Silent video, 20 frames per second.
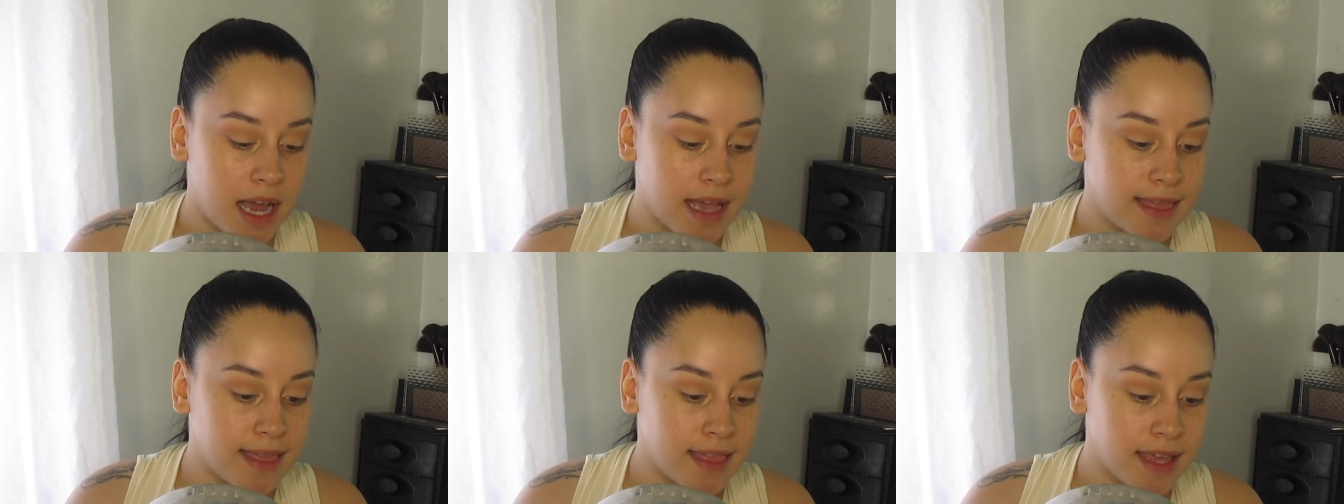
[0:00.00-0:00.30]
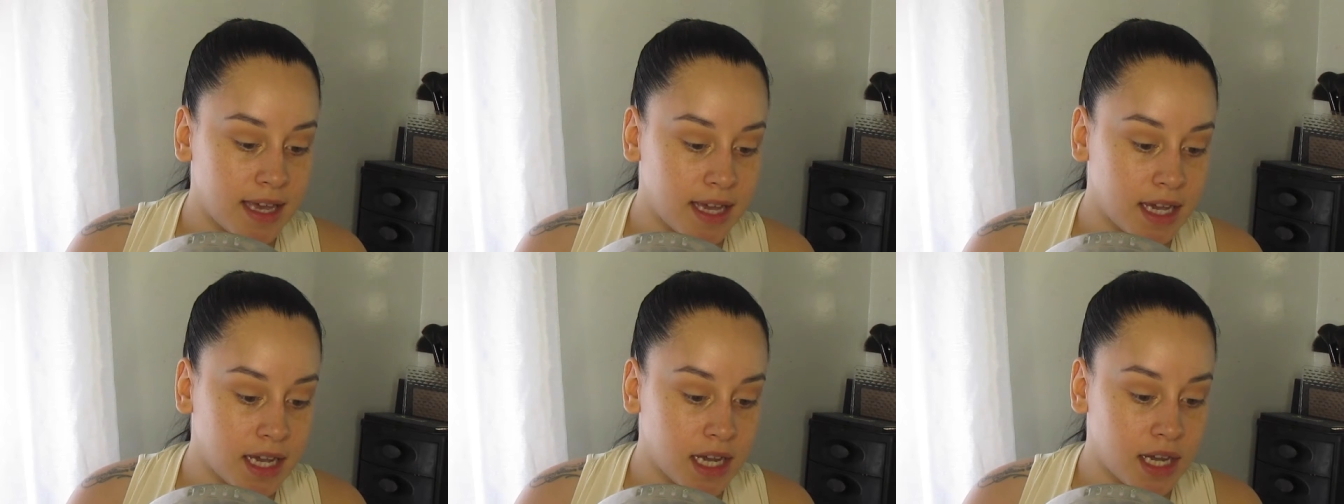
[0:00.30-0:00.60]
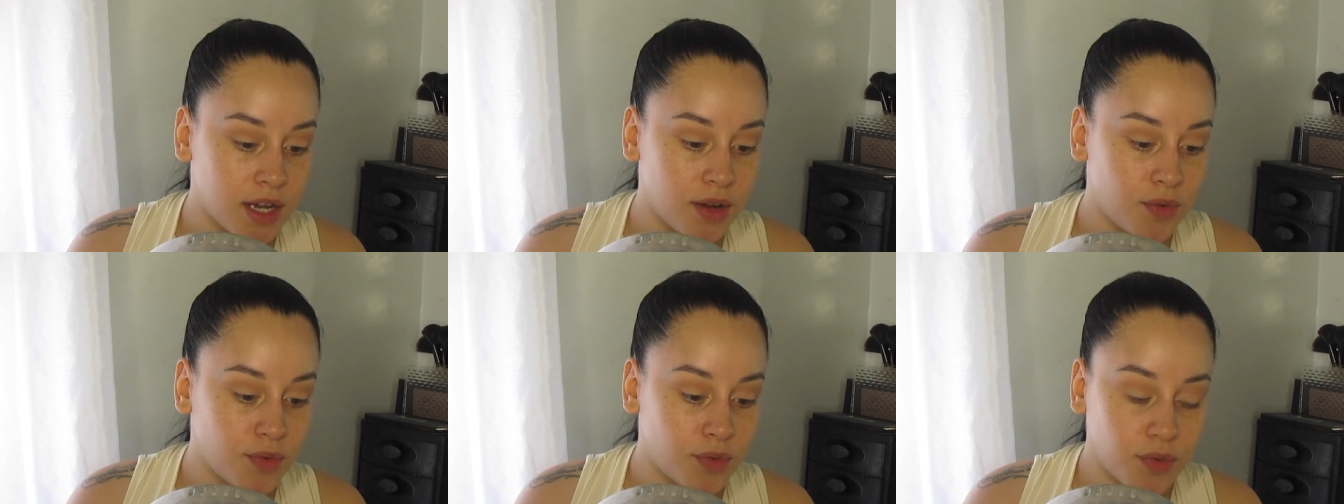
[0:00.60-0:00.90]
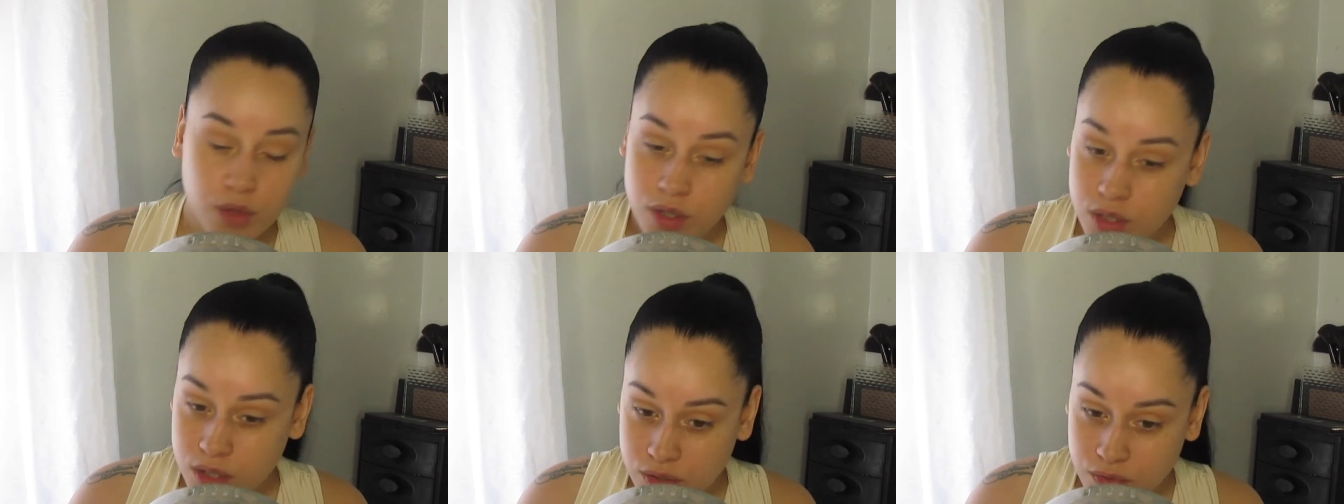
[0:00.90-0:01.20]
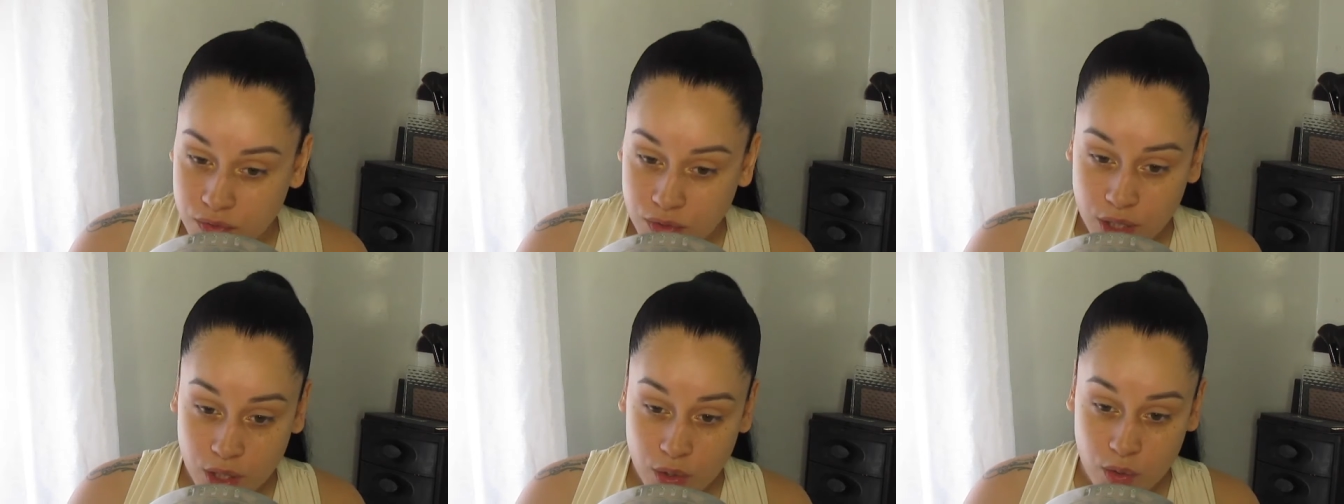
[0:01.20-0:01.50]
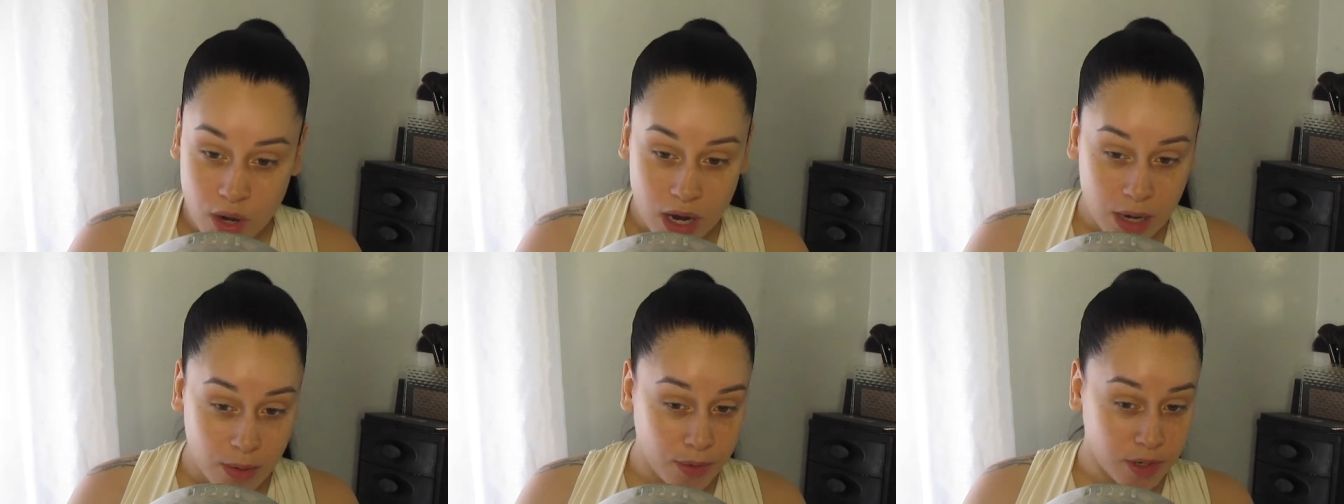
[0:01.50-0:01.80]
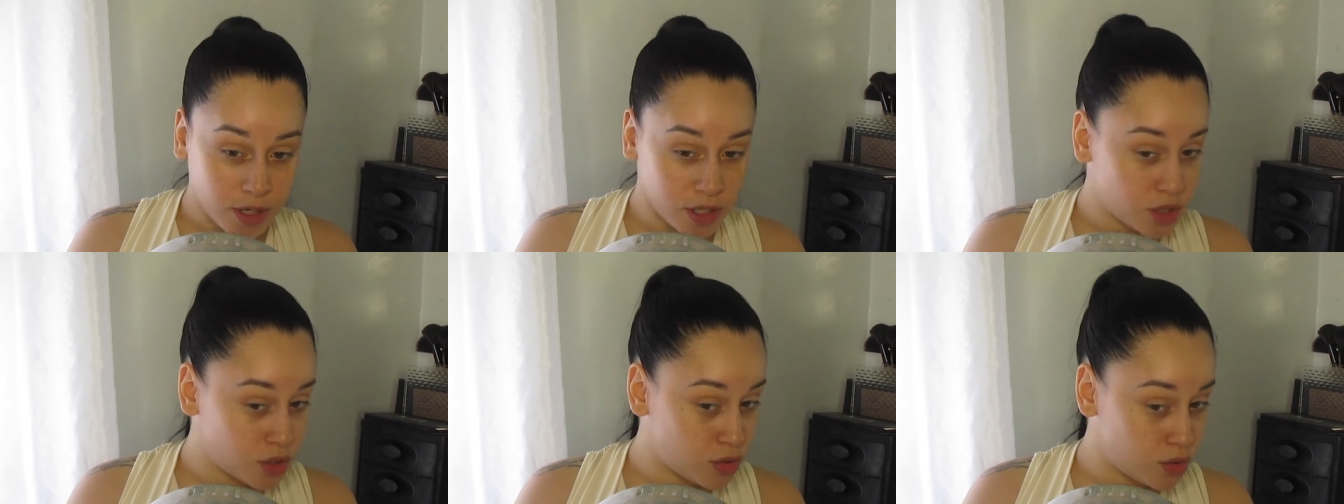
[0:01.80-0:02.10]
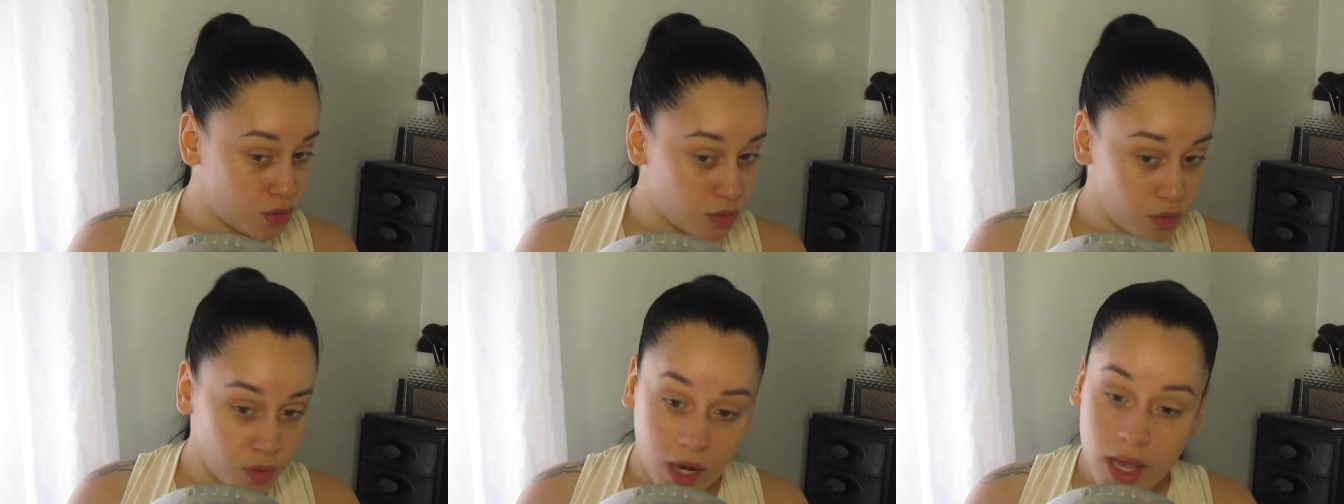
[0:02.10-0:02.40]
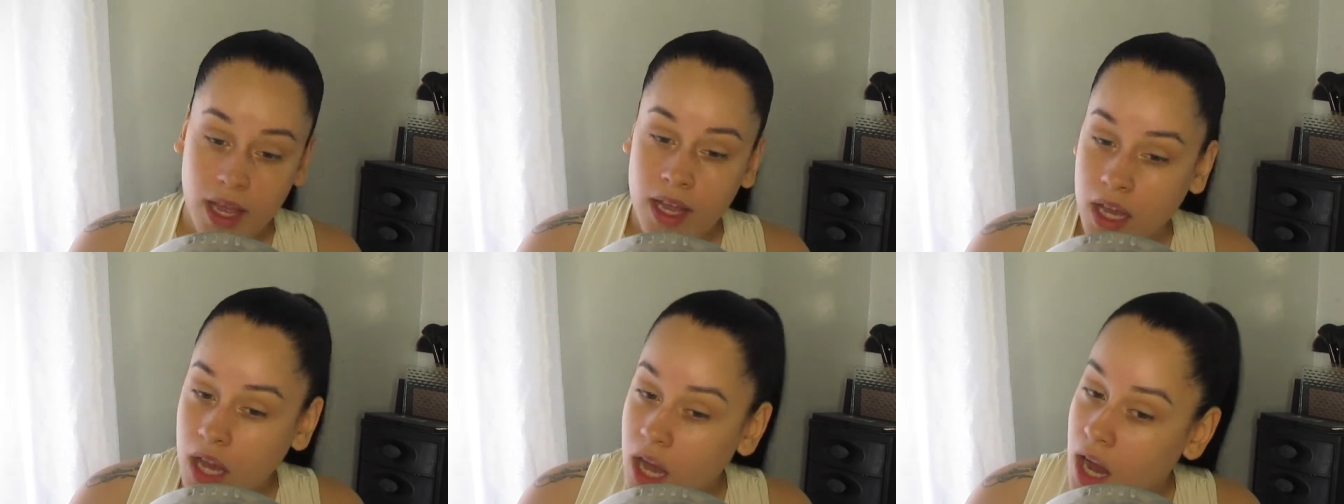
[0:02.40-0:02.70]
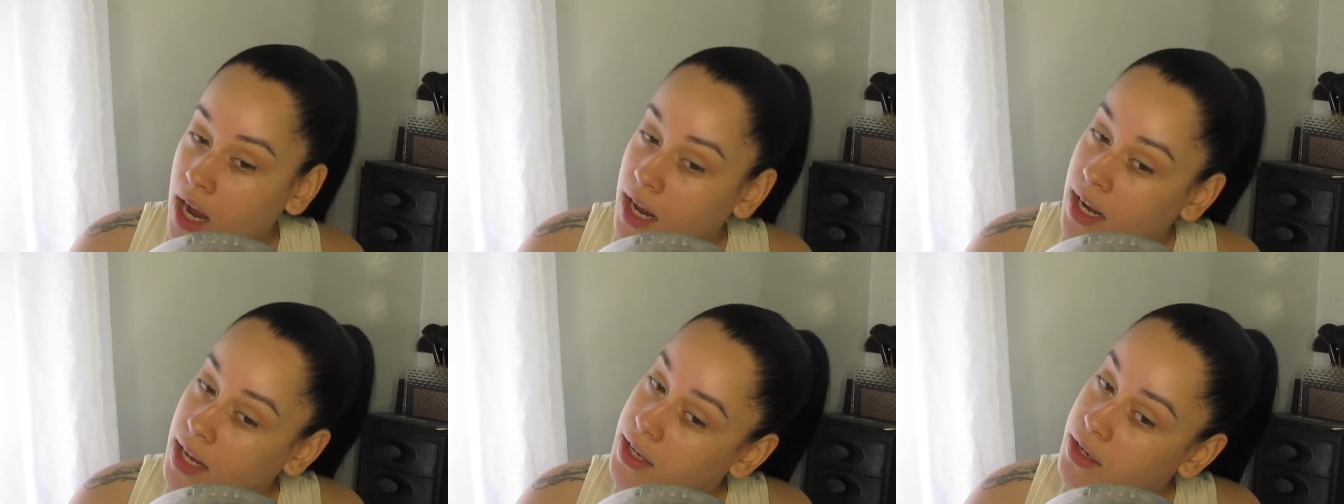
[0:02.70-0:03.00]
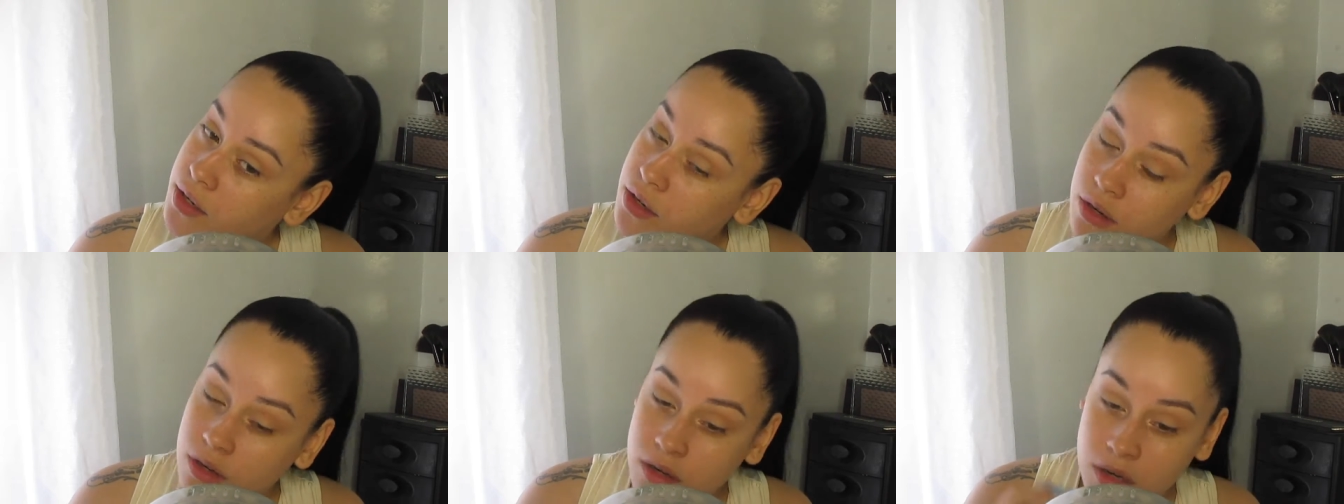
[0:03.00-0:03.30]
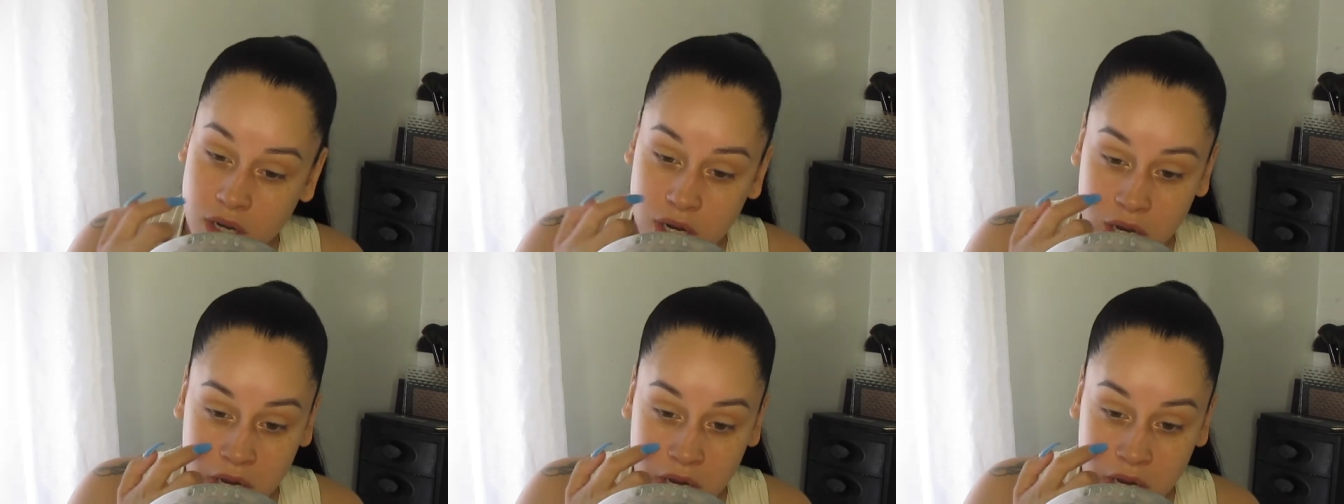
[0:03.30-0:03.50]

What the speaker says: I think for this video I want to do like eyeliner.